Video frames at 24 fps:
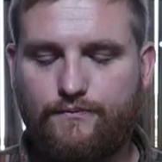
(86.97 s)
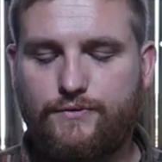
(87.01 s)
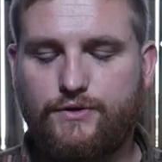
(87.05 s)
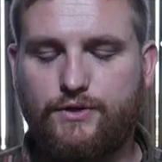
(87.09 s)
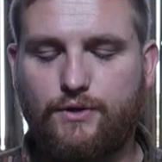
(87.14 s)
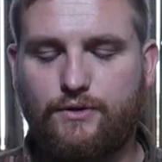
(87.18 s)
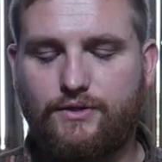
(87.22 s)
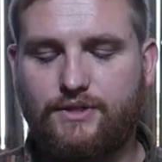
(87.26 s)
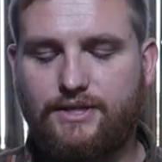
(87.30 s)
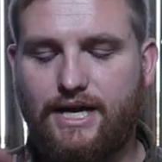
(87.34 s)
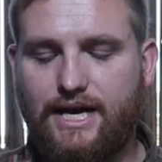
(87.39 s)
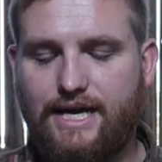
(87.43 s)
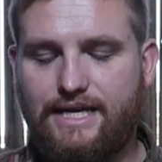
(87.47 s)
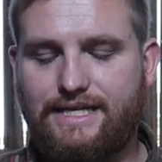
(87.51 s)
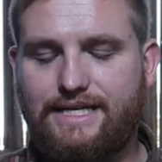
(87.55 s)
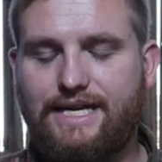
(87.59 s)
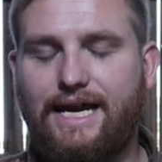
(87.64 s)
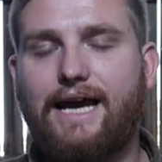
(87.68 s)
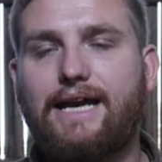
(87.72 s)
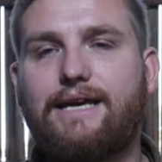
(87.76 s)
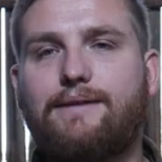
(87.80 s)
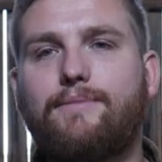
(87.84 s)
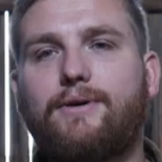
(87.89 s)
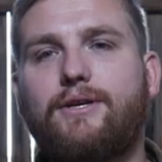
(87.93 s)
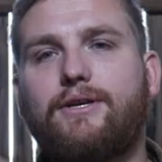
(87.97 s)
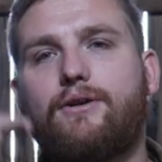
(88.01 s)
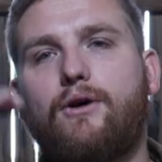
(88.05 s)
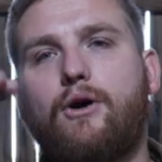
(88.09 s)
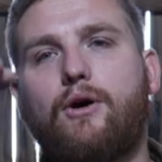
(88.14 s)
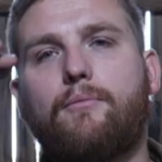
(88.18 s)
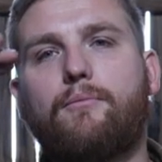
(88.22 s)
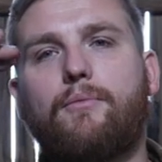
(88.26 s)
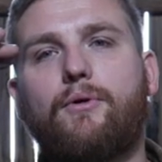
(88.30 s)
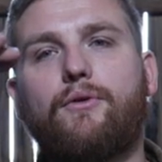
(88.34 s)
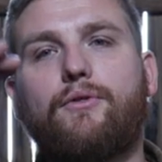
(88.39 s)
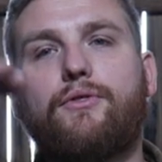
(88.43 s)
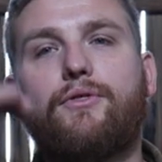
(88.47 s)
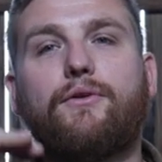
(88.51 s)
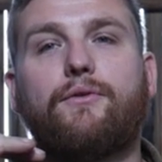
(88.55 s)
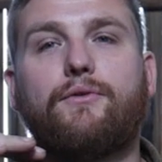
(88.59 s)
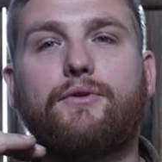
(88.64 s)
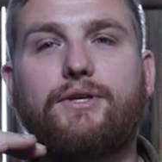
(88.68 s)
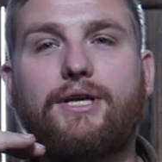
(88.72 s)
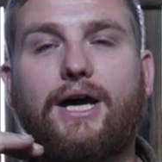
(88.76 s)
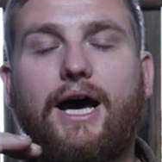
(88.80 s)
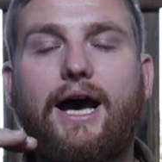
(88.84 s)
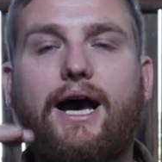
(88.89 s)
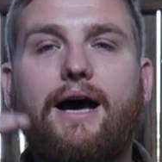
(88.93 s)
So it's got diamond on both the
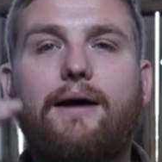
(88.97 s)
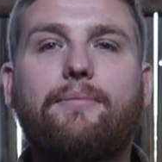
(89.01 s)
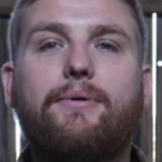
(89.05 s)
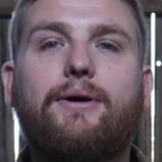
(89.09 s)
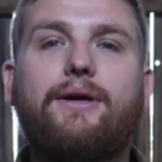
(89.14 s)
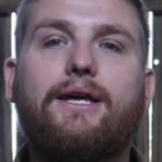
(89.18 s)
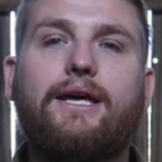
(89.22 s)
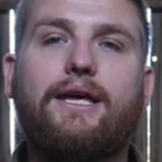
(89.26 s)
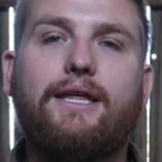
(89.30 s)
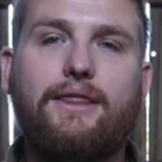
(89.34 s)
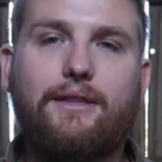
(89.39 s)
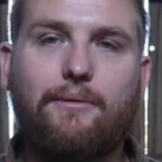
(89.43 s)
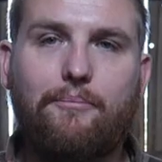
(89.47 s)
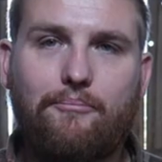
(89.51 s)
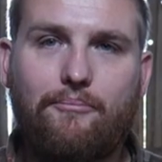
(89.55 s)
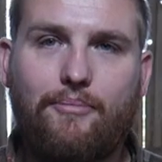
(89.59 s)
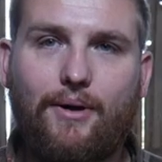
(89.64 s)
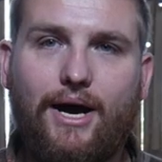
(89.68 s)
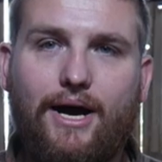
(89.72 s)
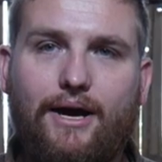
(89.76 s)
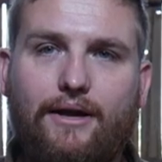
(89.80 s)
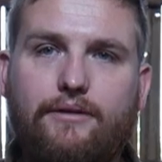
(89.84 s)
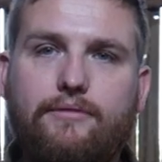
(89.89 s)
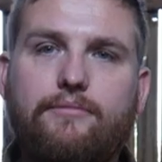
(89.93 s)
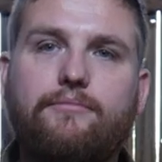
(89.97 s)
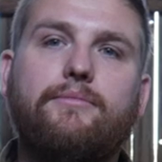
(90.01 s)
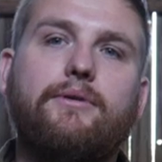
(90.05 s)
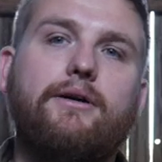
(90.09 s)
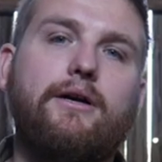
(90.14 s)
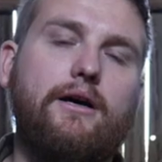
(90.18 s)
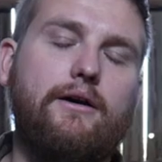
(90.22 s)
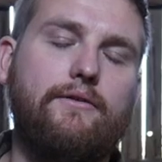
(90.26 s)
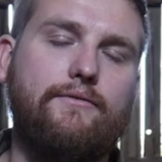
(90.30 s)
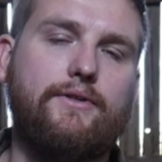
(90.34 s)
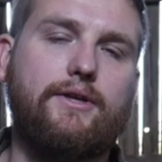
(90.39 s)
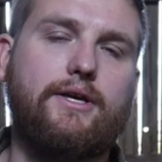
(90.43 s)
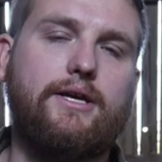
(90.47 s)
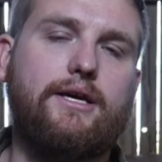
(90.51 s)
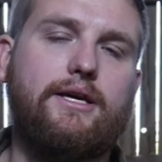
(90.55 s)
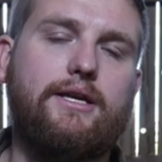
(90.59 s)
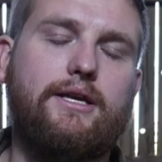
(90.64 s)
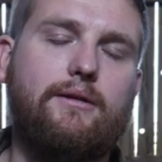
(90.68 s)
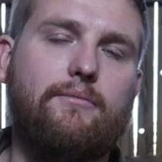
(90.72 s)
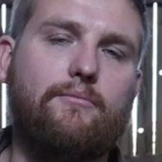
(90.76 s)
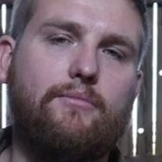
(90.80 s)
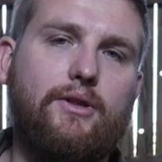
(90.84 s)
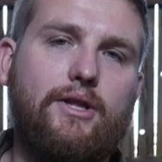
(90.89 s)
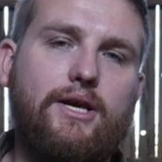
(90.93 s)
top and the bottom of the
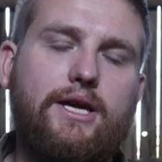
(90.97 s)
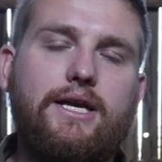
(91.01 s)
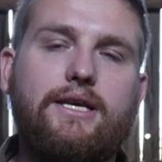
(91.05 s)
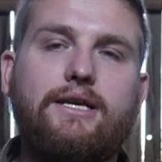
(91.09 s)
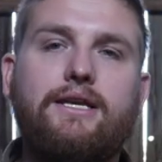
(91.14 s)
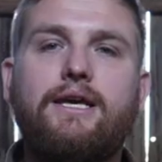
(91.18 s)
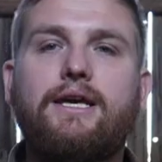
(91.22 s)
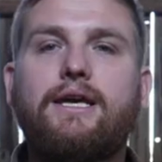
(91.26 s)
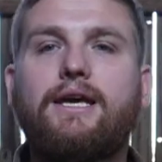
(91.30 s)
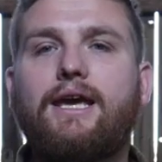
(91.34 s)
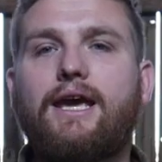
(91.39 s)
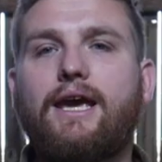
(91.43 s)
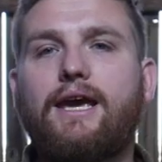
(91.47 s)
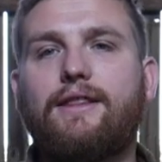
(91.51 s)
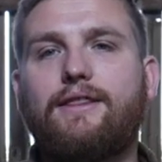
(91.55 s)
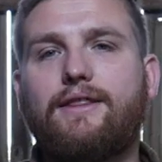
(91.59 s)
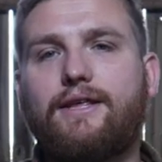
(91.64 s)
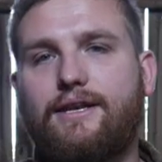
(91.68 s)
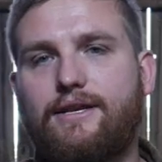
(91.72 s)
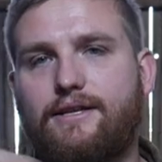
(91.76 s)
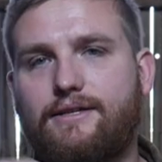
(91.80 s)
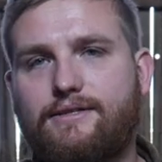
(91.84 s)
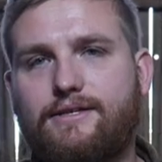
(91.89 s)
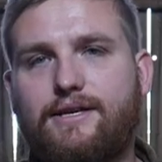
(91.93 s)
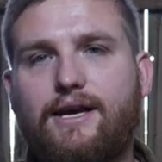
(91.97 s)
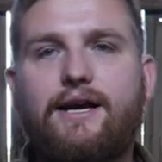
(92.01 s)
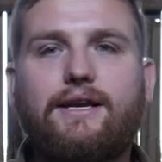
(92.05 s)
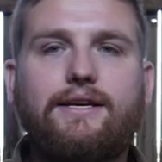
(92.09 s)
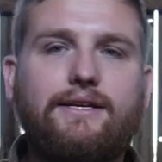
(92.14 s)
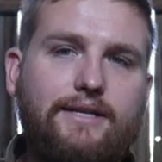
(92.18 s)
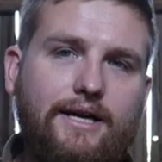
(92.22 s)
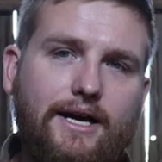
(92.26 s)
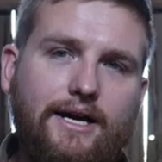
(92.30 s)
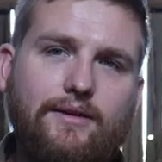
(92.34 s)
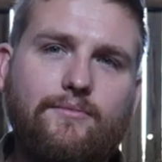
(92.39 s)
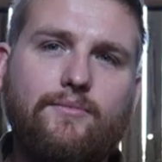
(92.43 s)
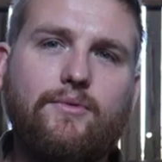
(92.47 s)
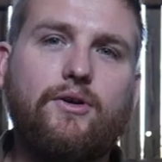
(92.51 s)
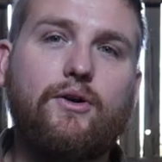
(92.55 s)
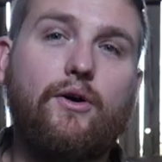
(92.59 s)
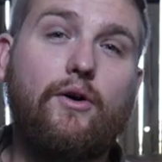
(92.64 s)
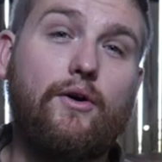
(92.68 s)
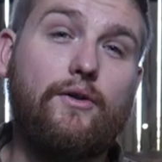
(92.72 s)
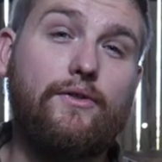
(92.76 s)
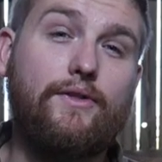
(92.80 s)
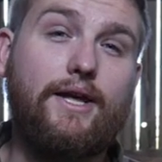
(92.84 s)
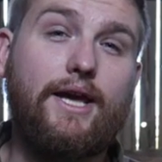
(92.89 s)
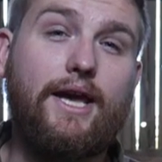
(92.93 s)
cutting blade, and then it's got diamond
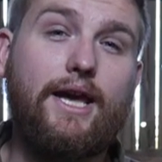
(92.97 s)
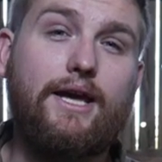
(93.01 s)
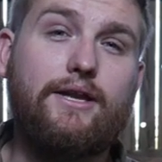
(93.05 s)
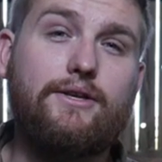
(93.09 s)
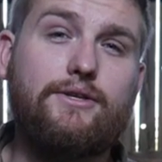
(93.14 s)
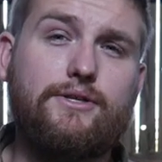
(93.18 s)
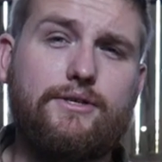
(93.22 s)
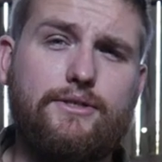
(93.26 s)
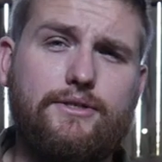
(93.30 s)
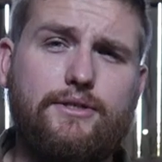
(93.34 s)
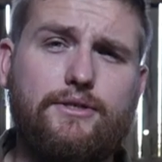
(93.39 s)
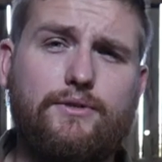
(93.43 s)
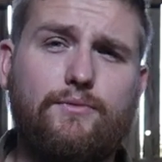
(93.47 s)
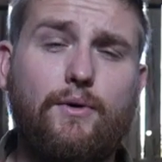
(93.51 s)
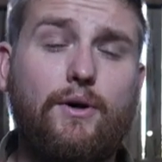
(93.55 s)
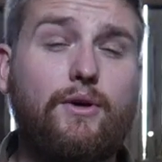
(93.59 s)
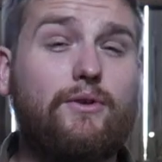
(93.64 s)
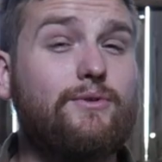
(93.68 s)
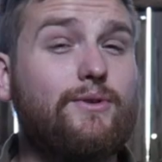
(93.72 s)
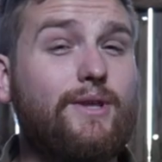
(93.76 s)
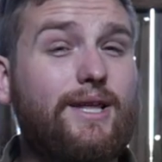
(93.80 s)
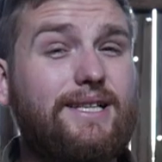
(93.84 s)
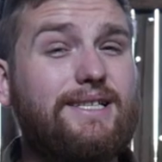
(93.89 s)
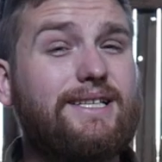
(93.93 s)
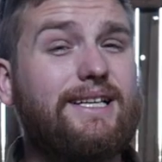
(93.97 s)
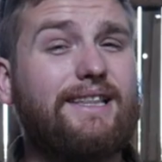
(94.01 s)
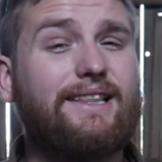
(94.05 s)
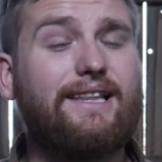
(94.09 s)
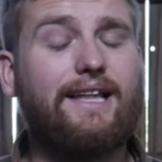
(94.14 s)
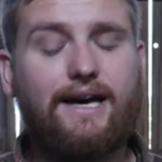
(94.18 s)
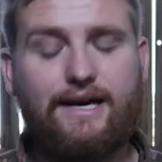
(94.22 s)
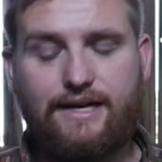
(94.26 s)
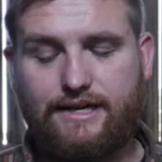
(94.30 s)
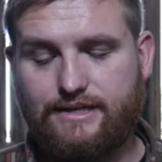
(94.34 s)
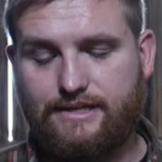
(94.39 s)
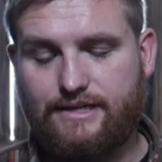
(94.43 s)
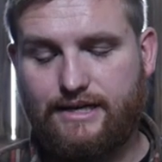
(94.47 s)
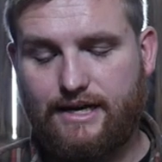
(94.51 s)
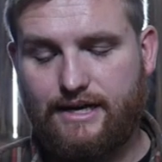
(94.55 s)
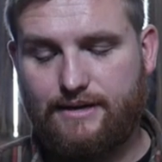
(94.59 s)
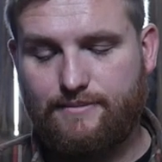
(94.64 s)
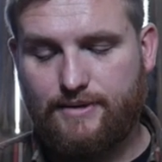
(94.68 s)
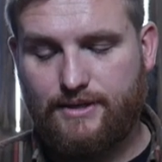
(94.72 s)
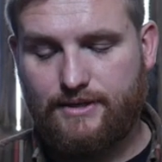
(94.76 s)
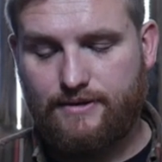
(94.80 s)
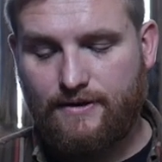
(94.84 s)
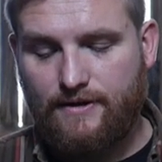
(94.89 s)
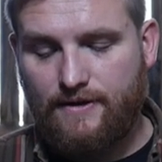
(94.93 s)
on the edges as well. So that's a lot of
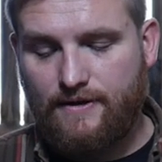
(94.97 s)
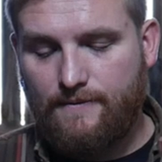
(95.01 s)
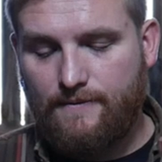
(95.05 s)
diamond.